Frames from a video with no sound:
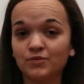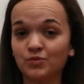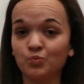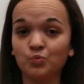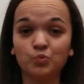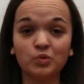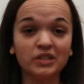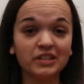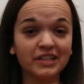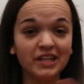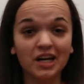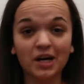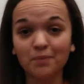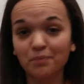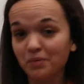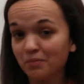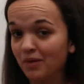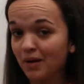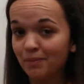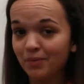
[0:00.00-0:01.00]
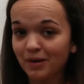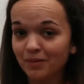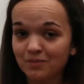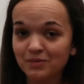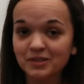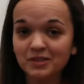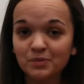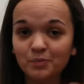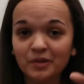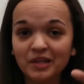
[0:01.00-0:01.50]
It's really helping my
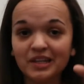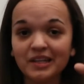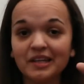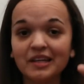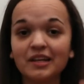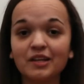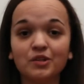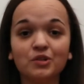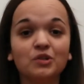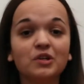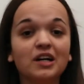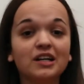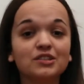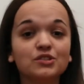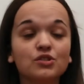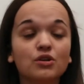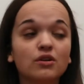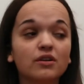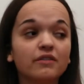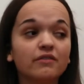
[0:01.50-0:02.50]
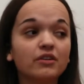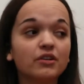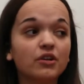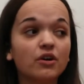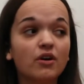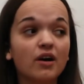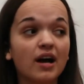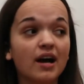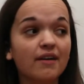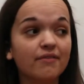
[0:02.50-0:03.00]
public speaking. You guys don't even
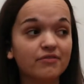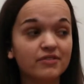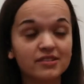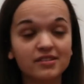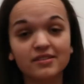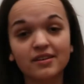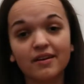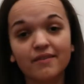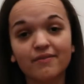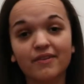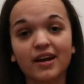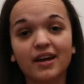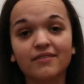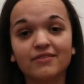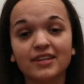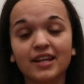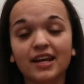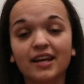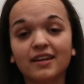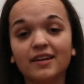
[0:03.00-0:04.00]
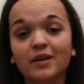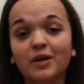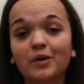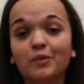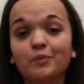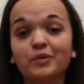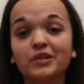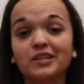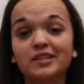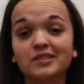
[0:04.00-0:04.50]
know half the stuff I have to edit
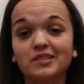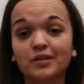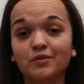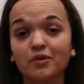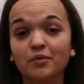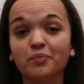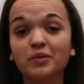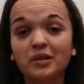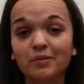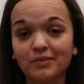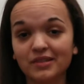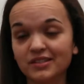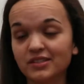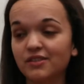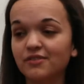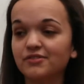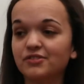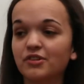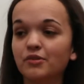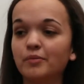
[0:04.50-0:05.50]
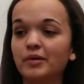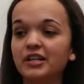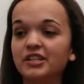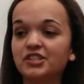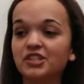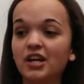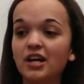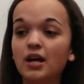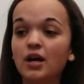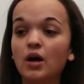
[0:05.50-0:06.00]
out because I repeat myself so much.